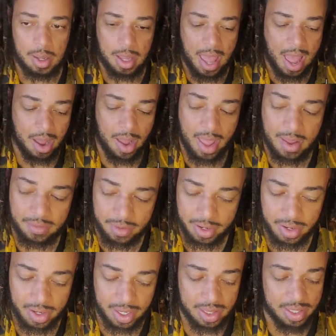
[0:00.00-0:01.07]

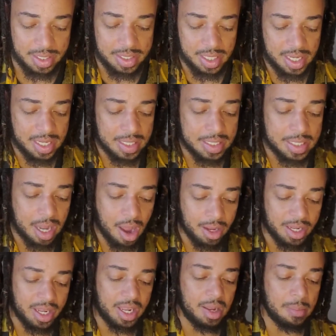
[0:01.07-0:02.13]
However, this is
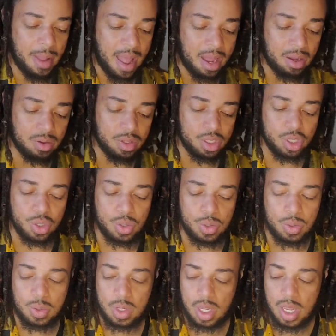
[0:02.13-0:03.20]
talking about
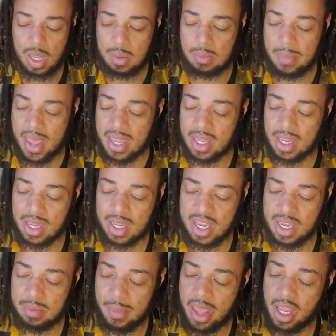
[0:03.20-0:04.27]
you making,
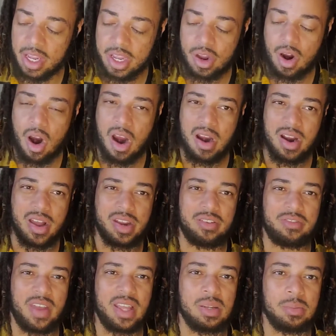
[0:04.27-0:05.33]
again, making your heart
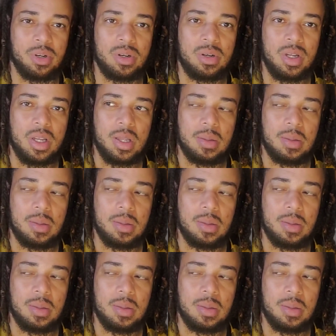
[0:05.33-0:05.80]
unavailable,